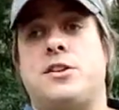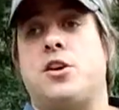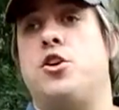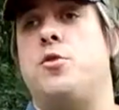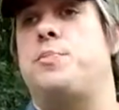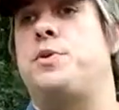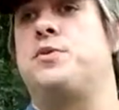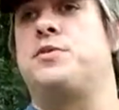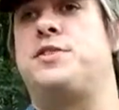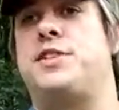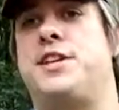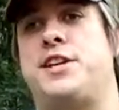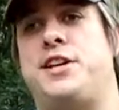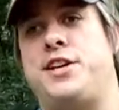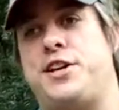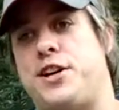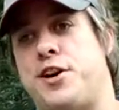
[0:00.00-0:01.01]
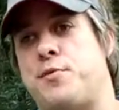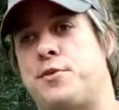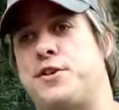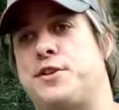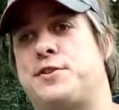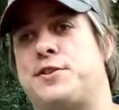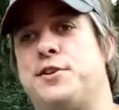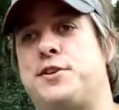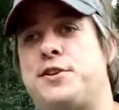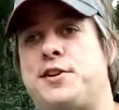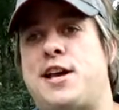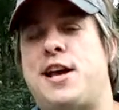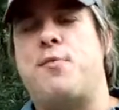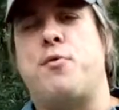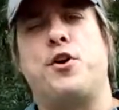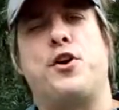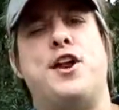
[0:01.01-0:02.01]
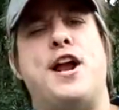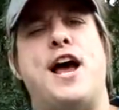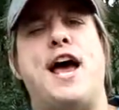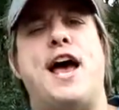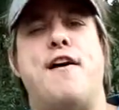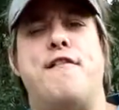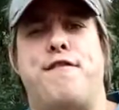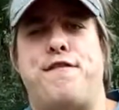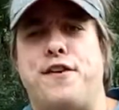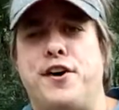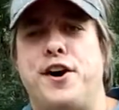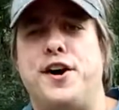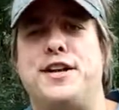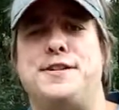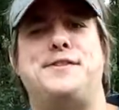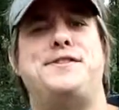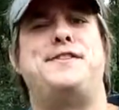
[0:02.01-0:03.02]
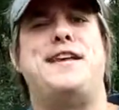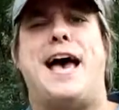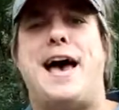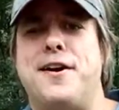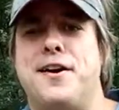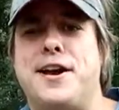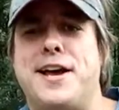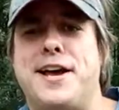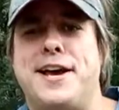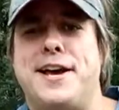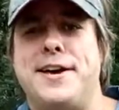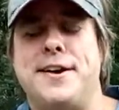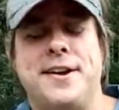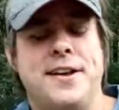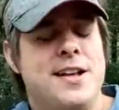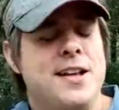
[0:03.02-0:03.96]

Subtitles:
I hope you'll stick in here with this cook today. We're going to have fun. It's Saturday.